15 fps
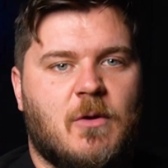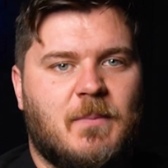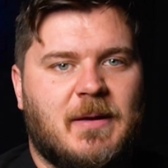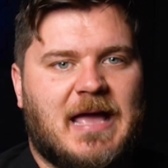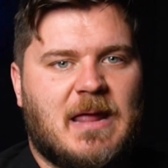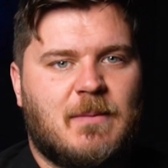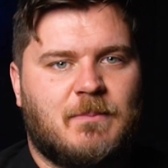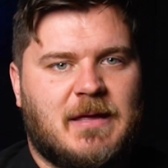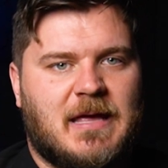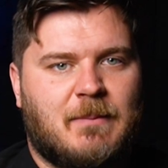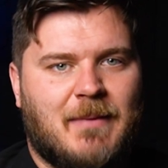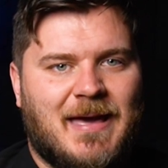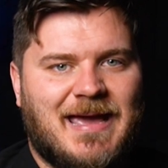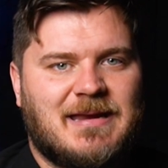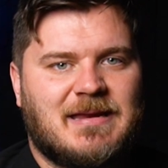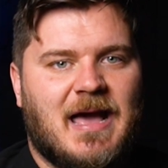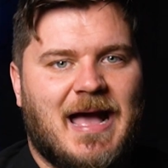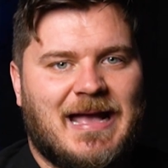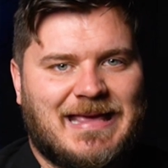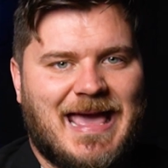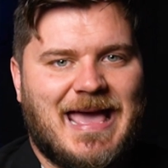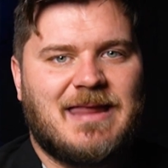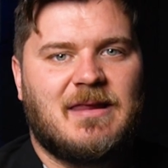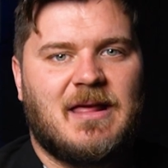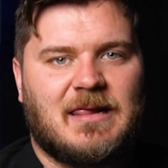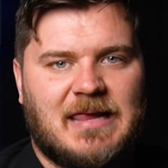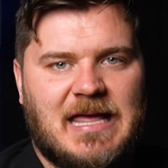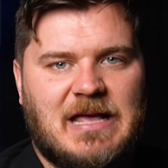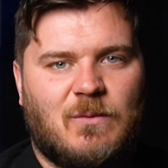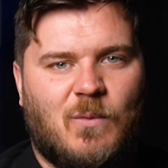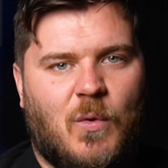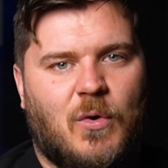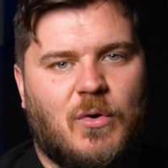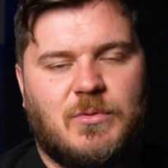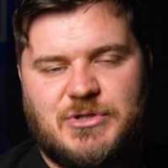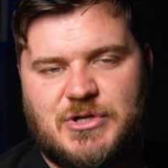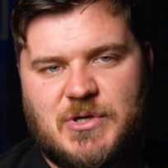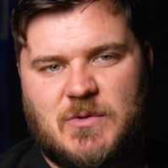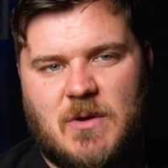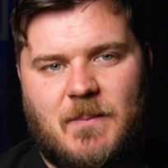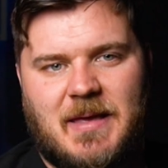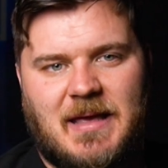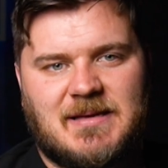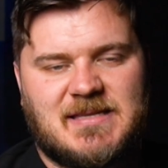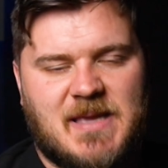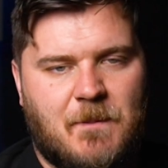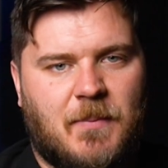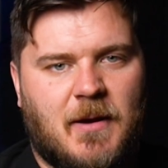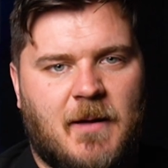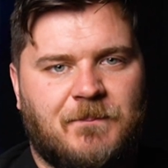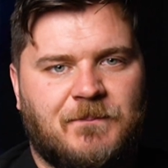began being made again late war due to it being simpler.